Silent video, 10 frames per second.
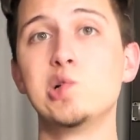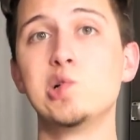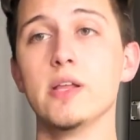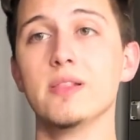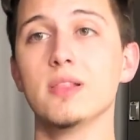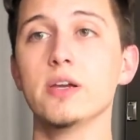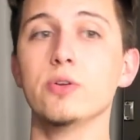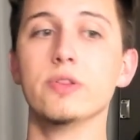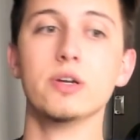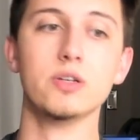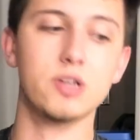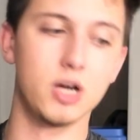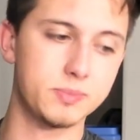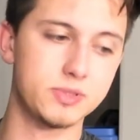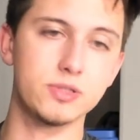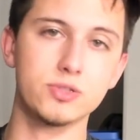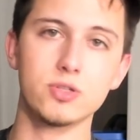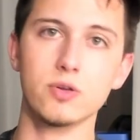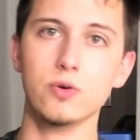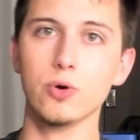and later they adopt it into
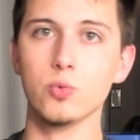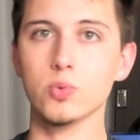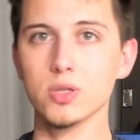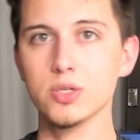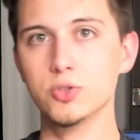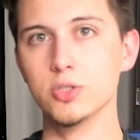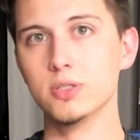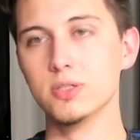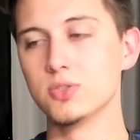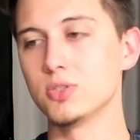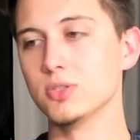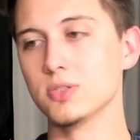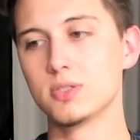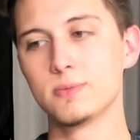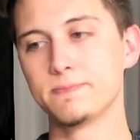their own religion. It's just